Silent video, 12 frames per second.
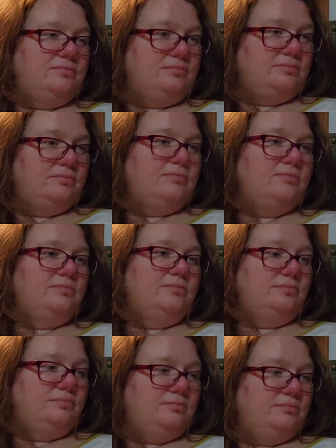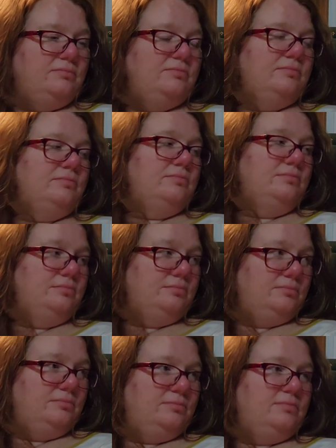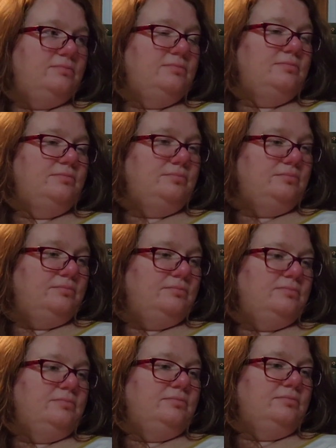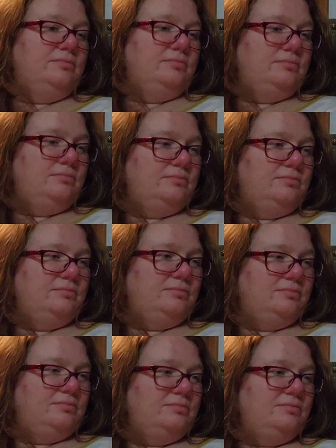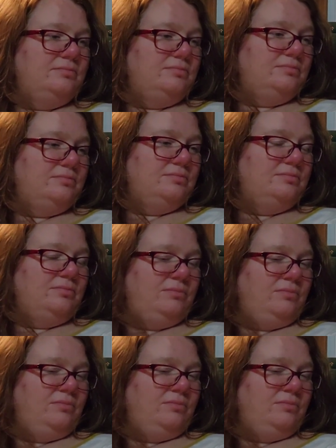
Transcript: (silent)